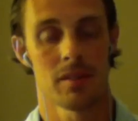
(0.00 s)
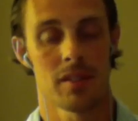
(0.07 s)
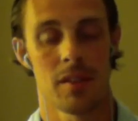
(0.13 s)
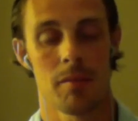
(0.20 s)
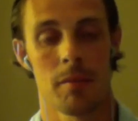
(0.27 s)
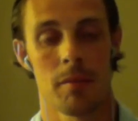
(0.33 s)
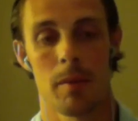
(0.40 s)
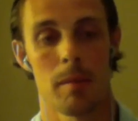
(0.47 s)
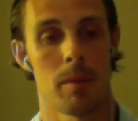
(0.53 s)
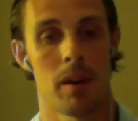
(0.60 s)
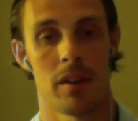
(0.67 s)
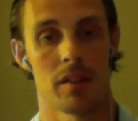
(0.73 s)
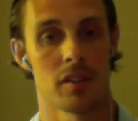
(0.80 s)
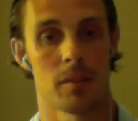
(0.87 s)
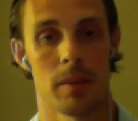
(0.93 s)
Some of my
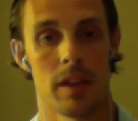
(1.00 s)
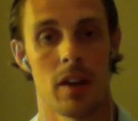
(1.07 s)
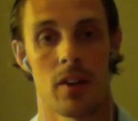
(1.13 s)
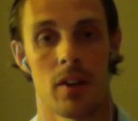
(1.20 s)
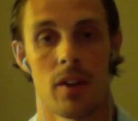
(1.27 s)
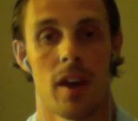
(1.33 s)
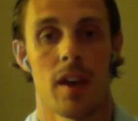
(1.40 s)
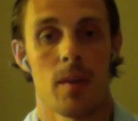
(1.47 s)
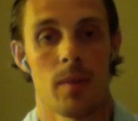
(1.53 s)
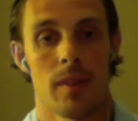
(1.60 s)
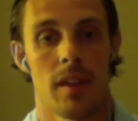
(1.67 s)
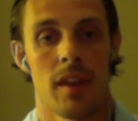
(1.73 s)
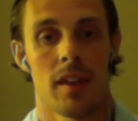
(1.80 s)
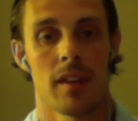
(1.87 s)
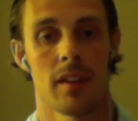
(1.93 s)
partners have been okay with it.